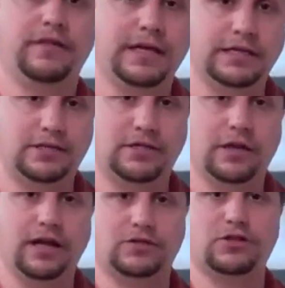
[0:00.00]
this to
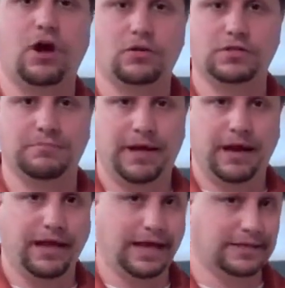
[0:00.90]
not scald
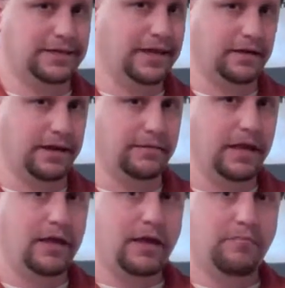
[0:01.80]
somebody accidentally,
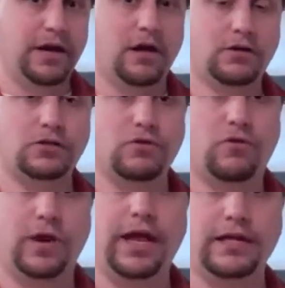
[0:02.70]
but it also
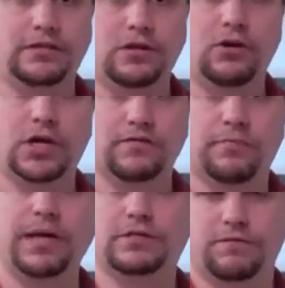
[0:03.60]
creates the look of a
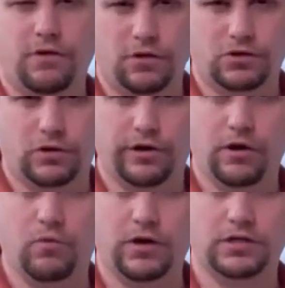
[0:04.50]
piece of furniture in
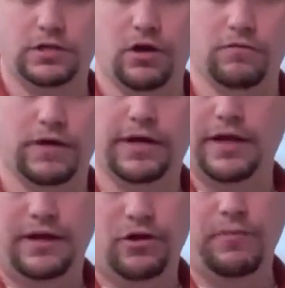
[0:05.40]
your wood stove.
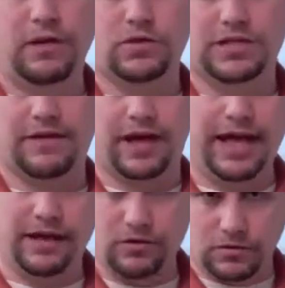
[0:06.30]
Nobody wants to have a
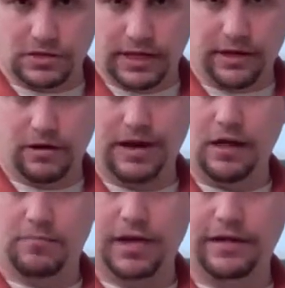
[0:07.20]
handle sticking right
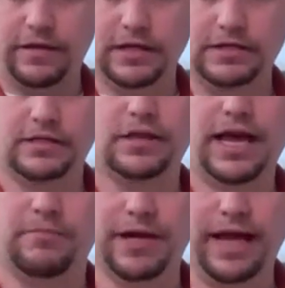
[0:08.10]
up like this. It's
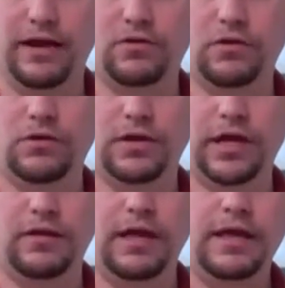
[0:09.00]
kind of mechanical
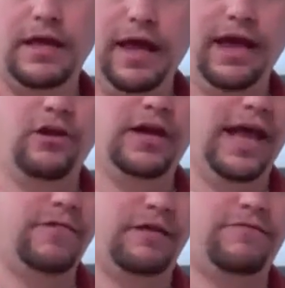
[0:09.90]
looking, and you can
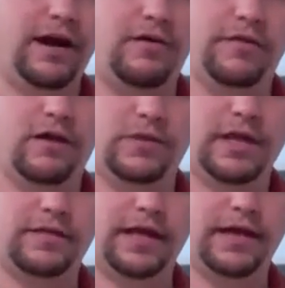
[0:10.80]
have that fire in there
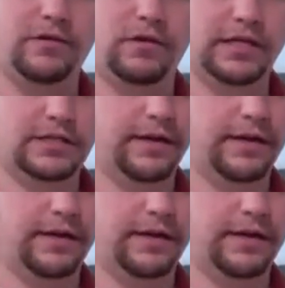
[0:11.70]
without the handle. It's